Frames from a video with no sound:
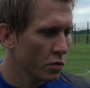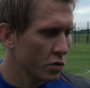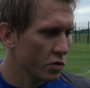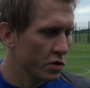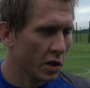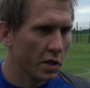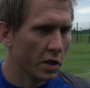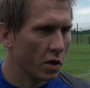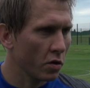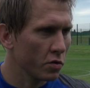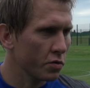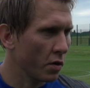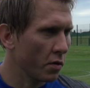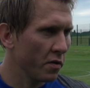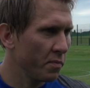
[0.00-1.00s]
to sign a
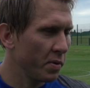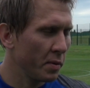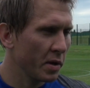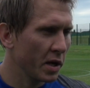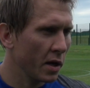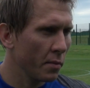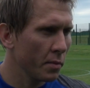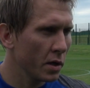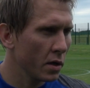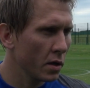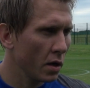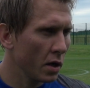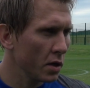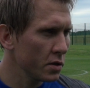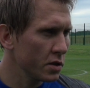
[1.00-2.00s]
contract with Birmingham,
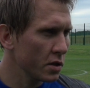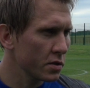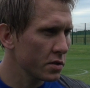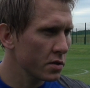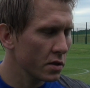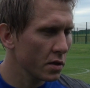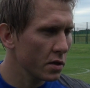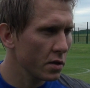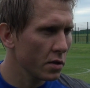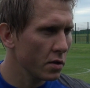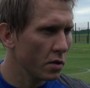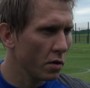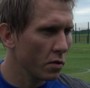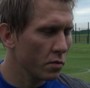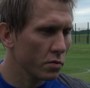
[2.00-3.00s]
I just,
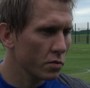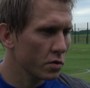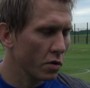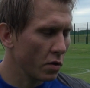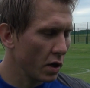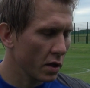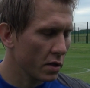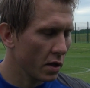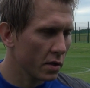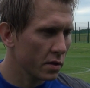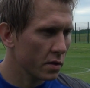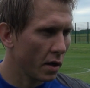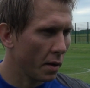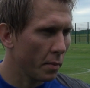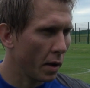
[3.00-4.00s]
you know, took it,
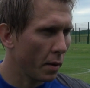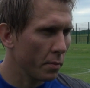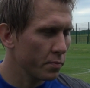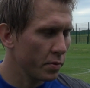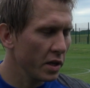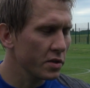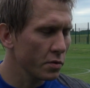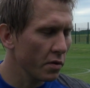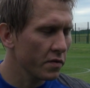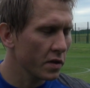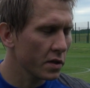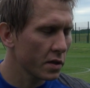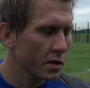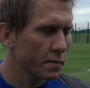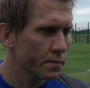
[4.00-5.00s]
and I'm pleased with it.